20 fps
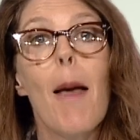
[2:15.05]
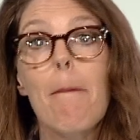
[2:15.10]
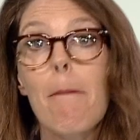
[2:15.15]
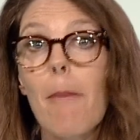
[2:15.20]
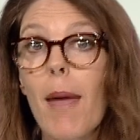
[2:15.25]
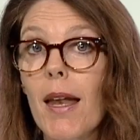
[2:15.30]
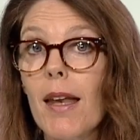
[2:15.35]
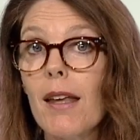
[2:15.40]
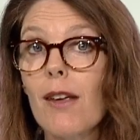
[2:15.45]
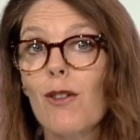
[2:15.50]

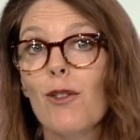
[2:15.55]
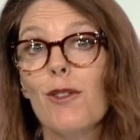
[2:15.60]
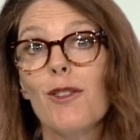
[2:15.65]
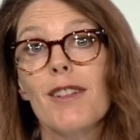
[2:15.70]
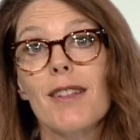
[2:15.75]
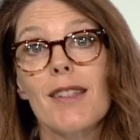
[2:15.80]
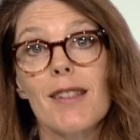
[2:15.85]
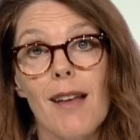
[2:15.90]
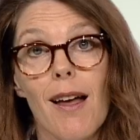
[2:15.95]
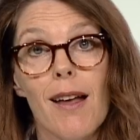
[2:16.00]
medical
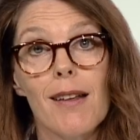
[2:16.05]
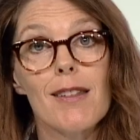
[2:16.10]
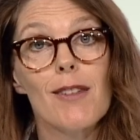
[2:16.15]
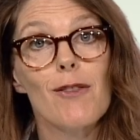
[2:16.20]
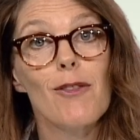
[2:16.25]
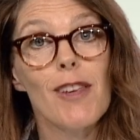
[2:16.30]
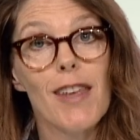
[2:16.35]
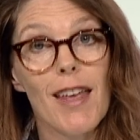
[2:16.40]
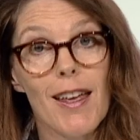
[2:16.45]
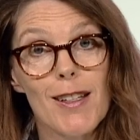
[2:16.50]
and
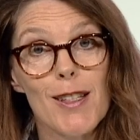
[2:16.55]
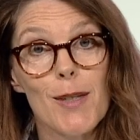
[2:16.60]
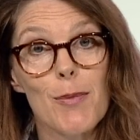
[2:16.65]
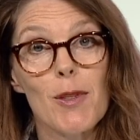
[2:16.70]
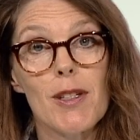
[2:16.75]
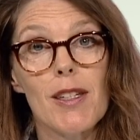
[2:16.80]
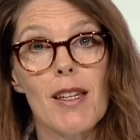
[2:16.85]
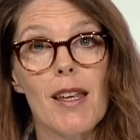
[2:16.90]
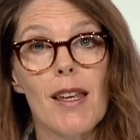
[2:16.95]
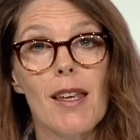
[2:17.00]
scientific
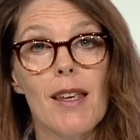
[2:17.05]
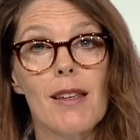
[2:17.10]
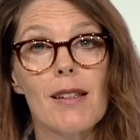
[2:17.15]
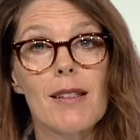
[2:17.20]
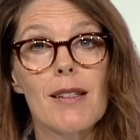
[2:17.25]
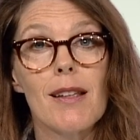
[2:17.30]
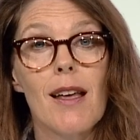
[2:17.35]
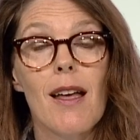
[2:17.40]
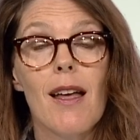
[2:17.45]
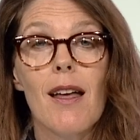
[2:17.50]

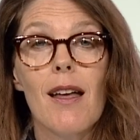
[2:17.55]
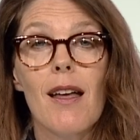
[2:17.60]
expertise,